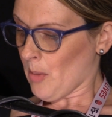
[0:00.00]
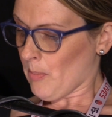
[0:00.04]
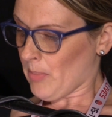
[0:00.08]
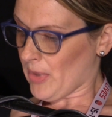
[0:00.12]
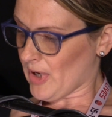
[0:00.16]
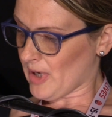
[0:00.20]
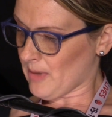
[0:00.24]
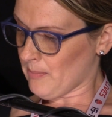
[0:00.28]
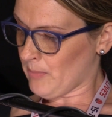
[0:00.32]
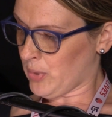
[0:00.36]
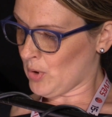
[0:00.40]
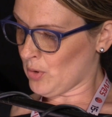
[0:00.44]

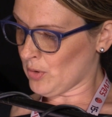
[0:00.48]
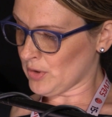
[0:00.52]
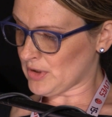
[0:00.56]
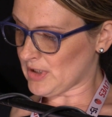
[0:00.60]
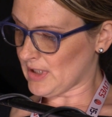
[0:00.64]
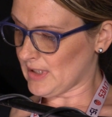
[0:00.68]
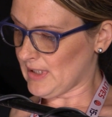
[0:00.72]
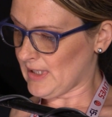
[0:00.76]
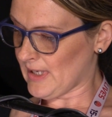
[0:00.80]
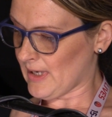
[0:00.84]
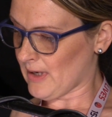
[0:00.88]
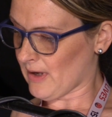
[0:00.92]
But
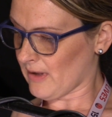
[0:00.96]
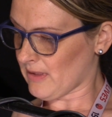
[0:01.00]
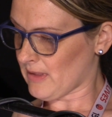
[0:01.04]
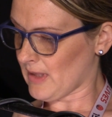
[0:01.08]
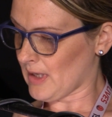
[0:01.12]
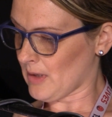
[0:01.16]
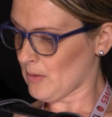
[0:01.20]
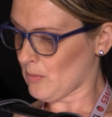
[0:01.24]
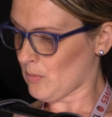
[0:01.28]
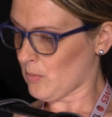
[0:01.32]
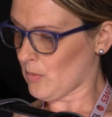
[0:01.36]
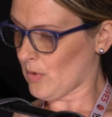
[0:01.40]
importantly, I
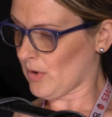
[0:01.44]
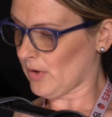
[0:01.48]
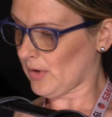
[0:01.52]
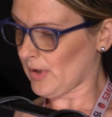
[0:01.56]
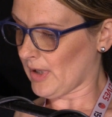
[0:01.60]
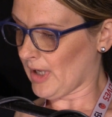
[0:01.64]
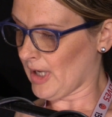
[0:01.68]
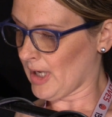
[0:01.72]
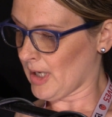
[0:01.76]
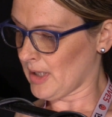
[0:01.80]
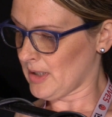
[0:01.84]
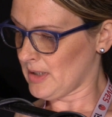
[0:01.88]
think
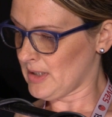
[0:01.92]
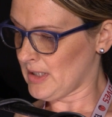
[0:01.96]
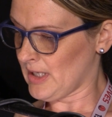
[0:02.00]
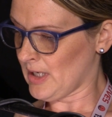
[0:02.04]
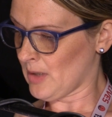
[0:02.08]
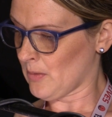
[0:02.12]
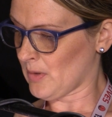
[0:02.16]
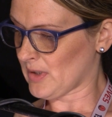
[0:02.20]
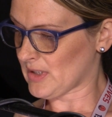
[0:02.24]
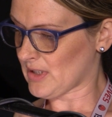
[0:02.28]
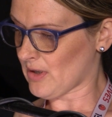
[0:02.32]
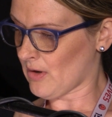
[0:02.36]
what
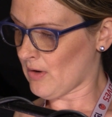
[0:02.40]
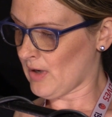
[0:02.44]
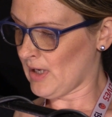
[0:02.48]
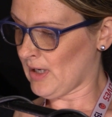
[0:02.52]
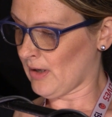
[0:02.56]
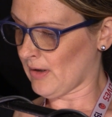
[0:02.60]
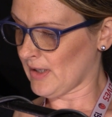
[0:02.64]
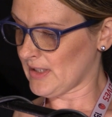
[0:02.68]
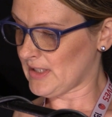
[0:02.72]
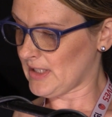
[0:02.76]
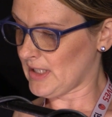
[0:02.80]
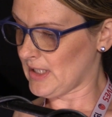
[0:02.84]
Neil has
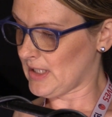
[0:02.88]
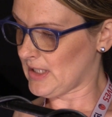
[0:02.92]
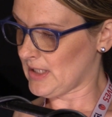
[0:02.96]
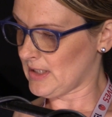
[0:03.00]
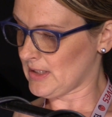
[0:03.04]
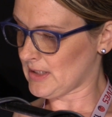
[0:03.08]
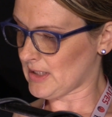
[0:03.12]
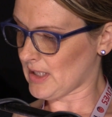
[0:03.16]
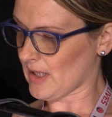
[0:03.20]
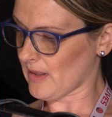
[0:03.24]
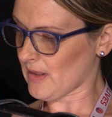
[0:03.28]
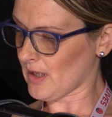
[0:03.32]
highlighted
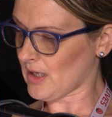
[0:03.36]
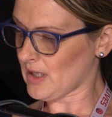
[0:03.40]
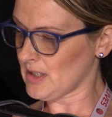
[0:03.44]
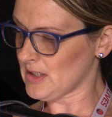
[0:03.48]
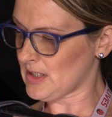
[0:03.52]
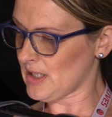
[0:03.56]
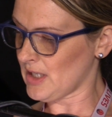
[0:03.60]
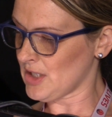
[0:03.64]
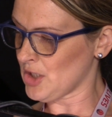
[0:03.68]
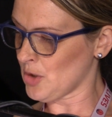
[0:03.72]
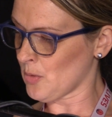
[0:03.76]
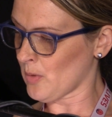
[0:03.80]
is that the
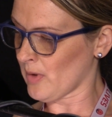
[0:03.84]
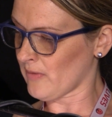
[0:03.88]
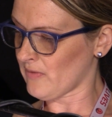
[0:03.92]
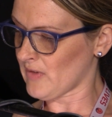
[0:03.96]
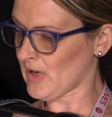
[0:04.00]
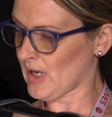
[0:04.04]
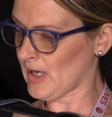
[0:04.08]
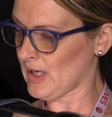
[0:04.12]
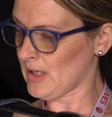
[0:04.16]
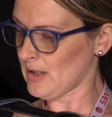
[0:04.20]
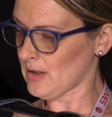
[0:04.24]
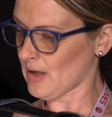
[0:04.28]

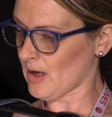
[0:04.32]
continuum